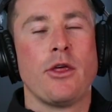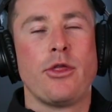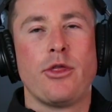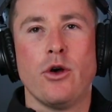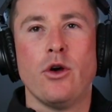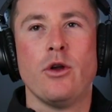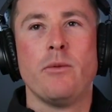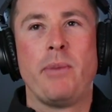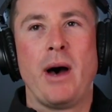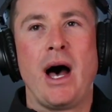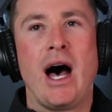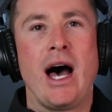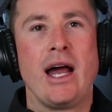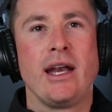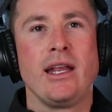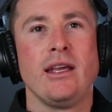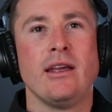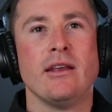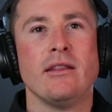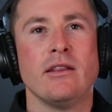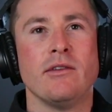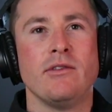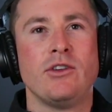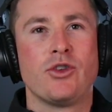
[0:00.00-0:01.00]
the third
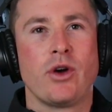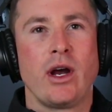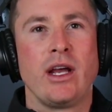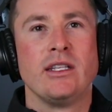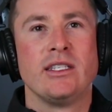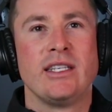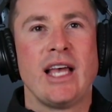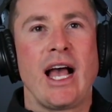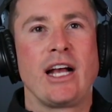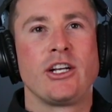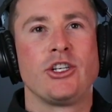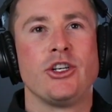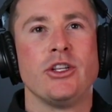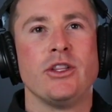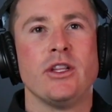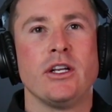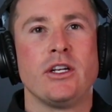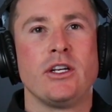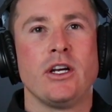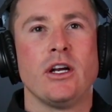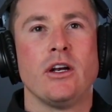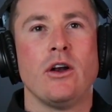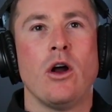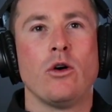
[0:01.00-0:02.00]
party in the transaction
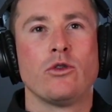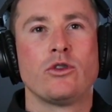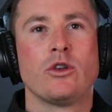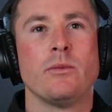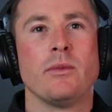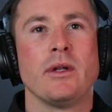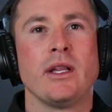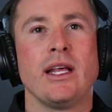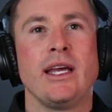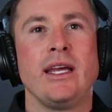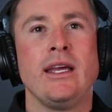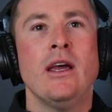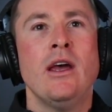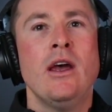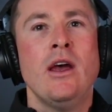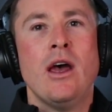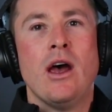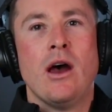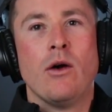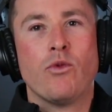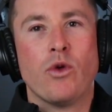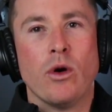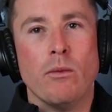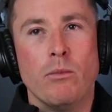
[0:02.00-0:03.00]
that can ultimately
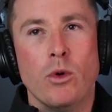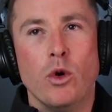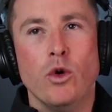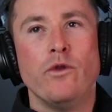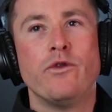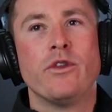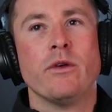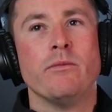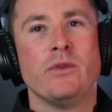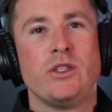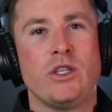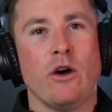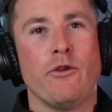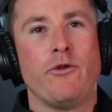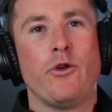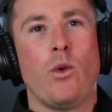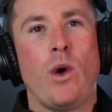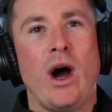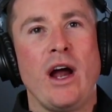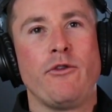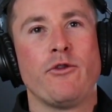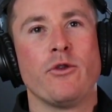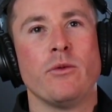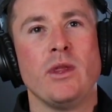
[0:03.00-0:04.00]
remove themselves
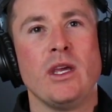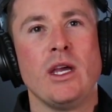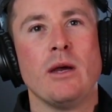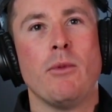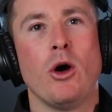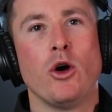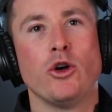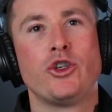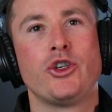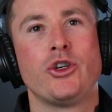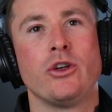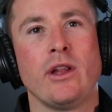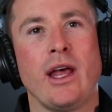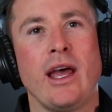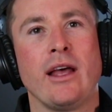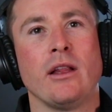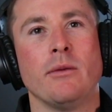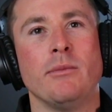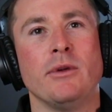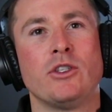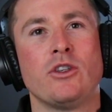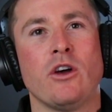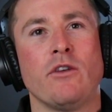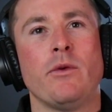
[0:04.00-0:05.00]
away from the emotional
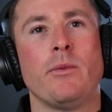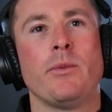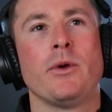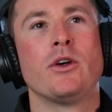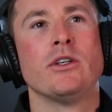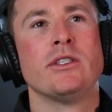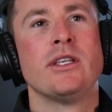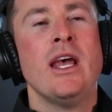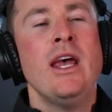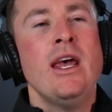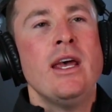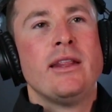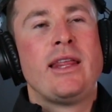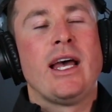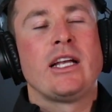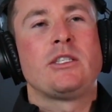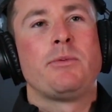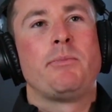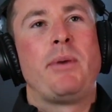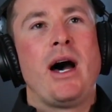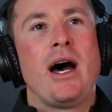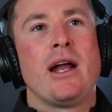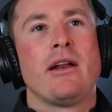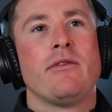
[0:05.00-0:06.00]
elements of it? Because
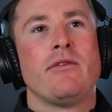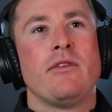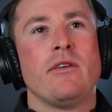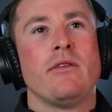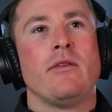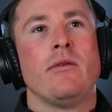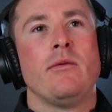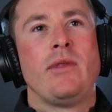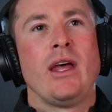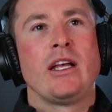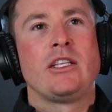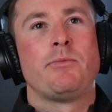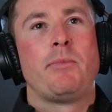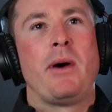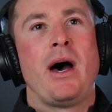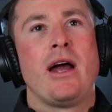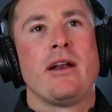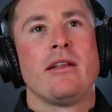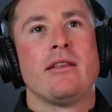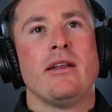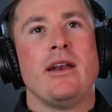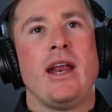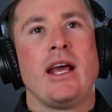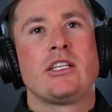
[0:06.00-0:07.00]
that's part of
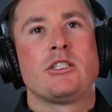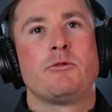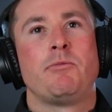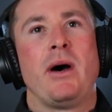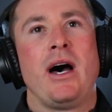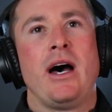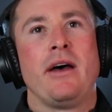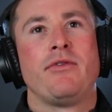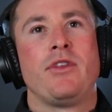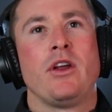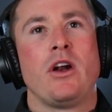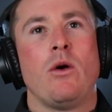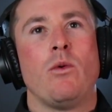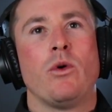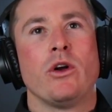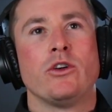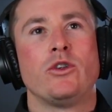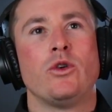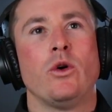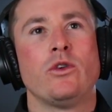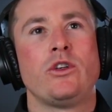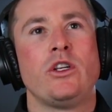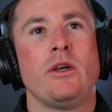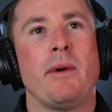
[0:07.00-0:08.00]
the next part that I
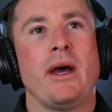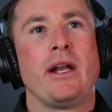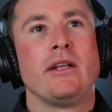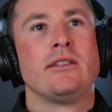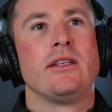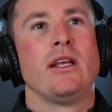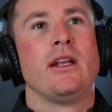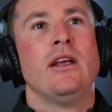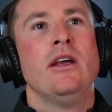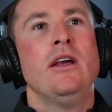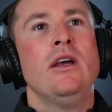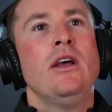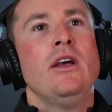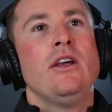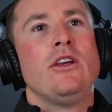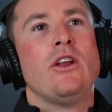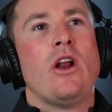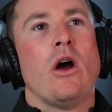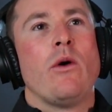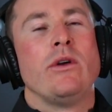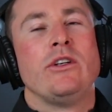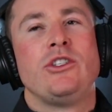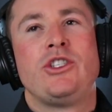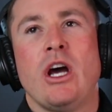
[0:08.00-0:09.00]
want to talk to you about, is that,
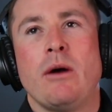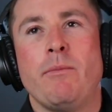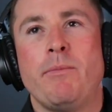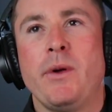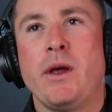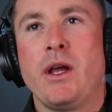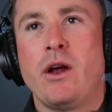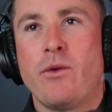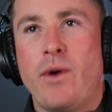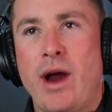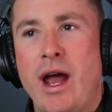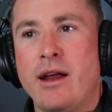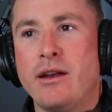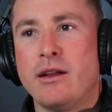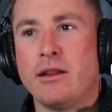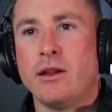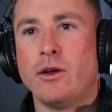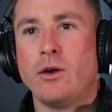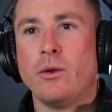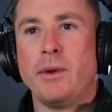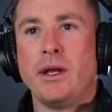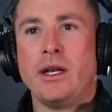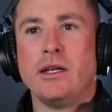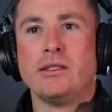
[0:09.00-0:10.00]
and jumping around a
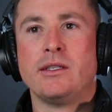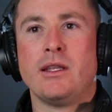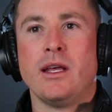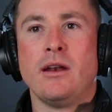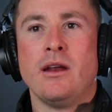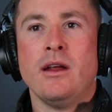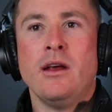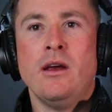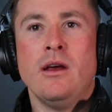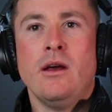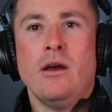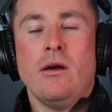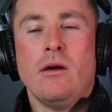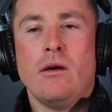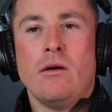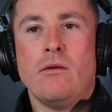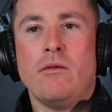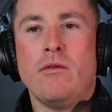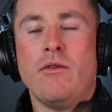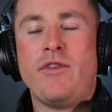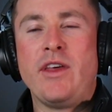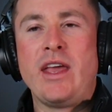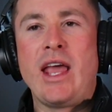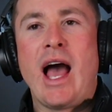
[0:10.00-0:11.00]
little bit, is that
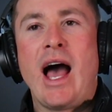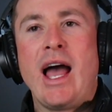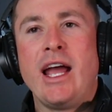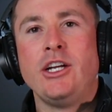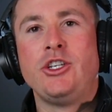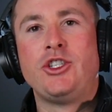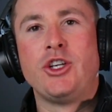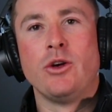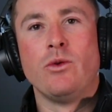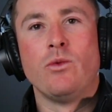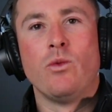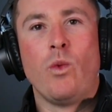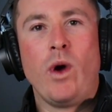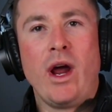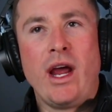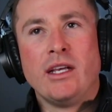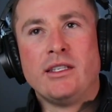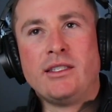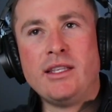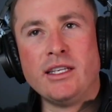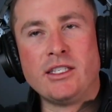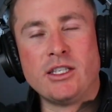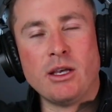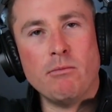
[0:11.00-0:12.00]
the agent
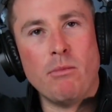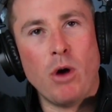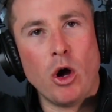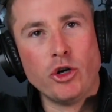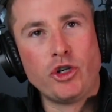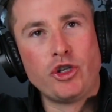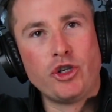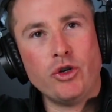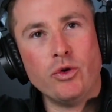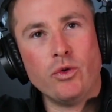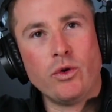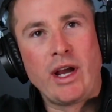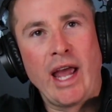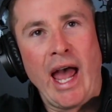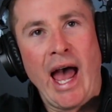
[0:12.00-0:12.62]
wears this emotional